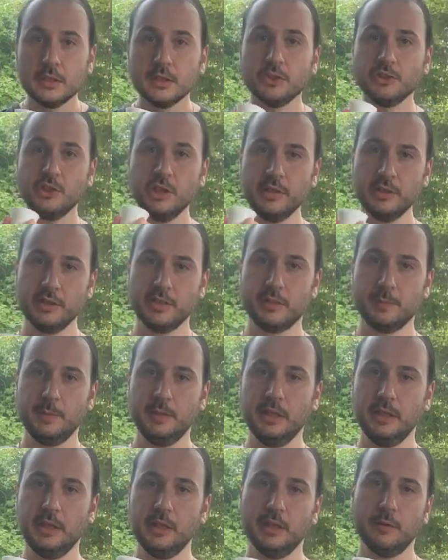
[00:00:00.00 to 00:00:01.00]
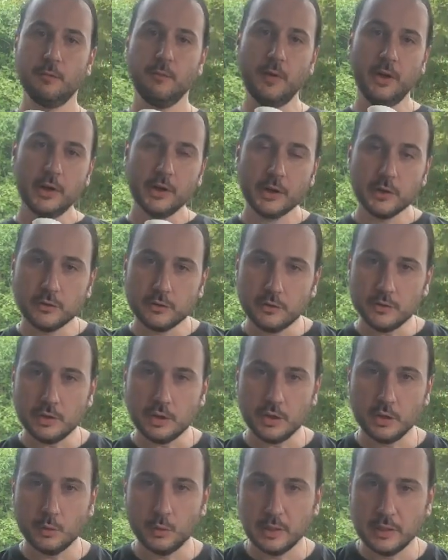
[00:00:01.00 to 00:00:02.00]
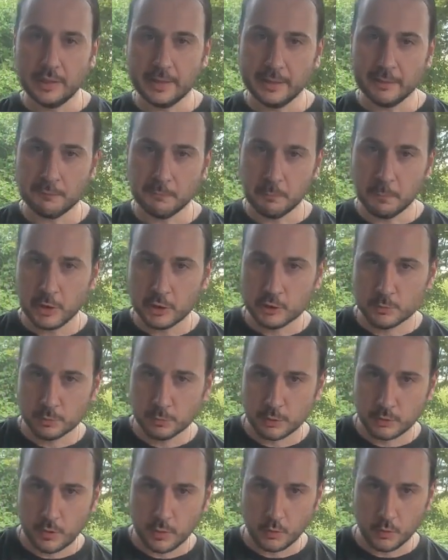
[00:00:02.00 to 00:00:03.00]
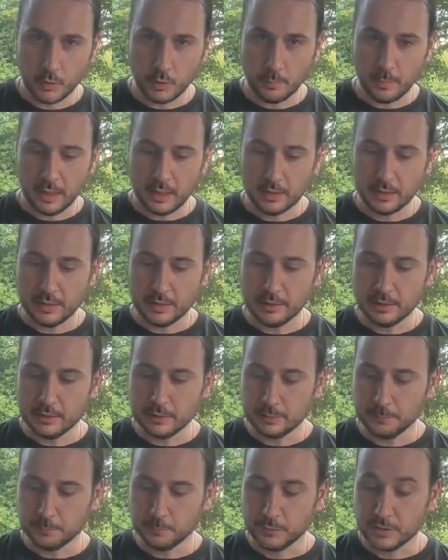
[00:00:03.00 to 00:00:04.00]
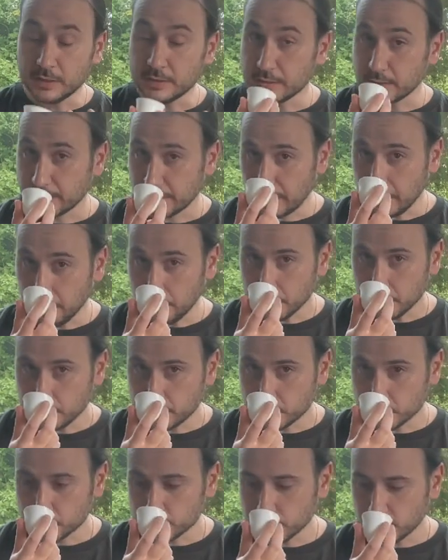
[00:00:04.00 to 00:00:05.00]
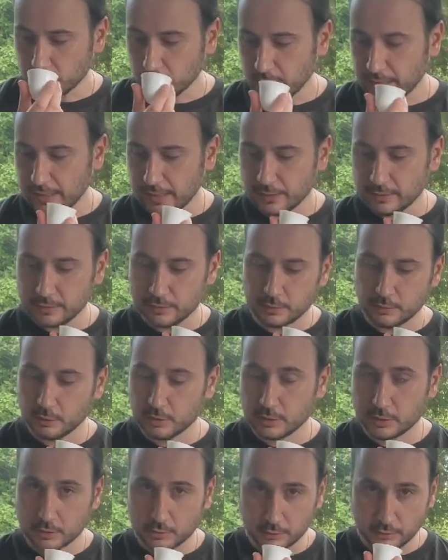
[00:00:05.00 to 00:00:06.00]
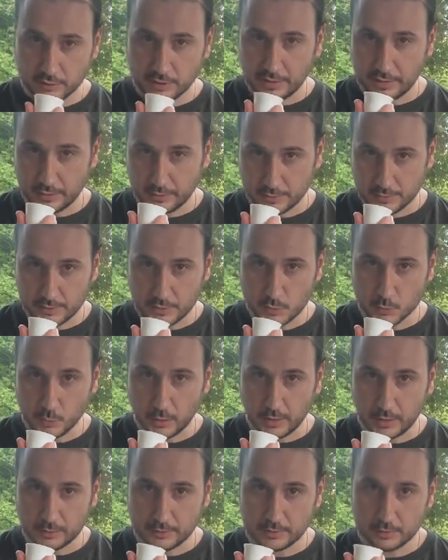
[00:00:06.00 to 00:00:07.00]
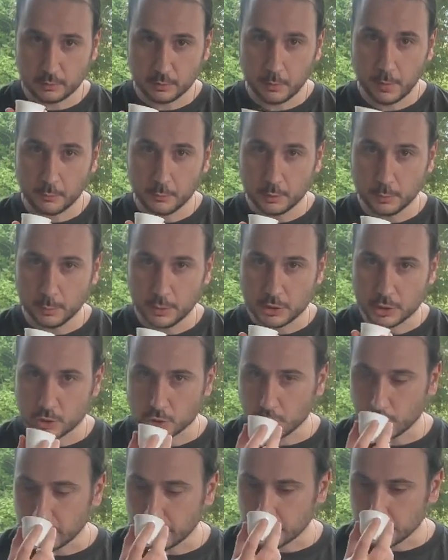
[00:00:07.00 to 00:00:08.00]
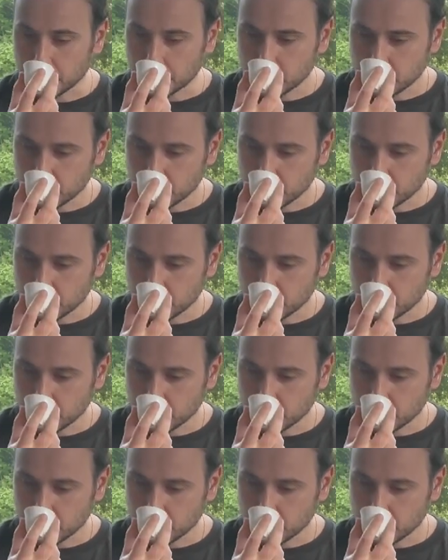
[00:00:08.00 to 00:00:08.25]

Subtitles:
Generally speaking, a very good tea will leave much more aroma in the cup for sure, and in the other containers as well. The aroma will be stronger.